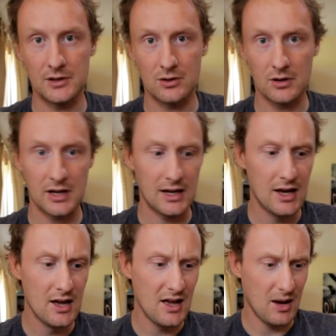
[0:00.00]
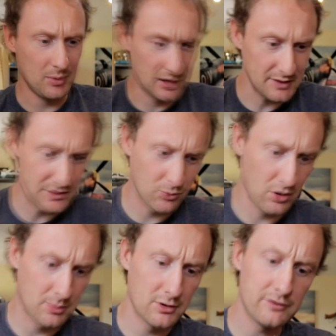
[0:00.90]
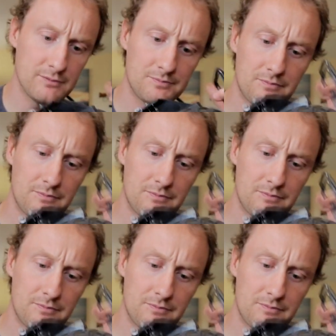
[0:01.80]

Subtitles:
torquey. I believe it's waterproof.